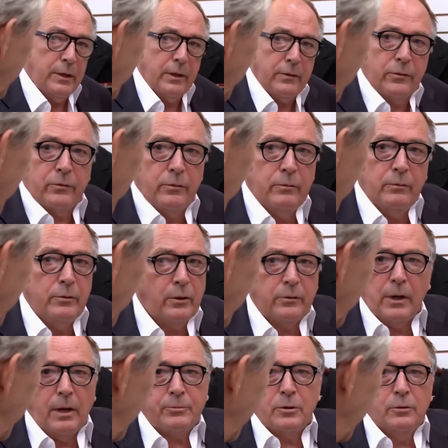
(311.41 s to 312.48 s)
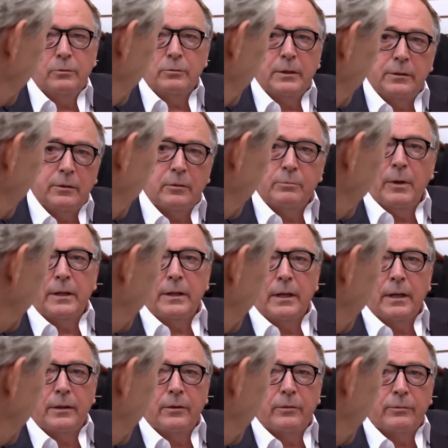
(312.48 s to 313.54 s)
but it's not absolutely not by
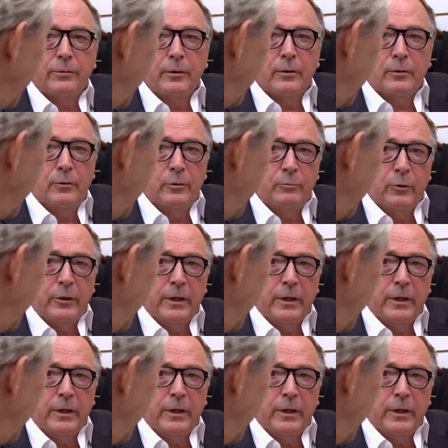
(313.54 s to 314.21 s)
the hand of uh, Claude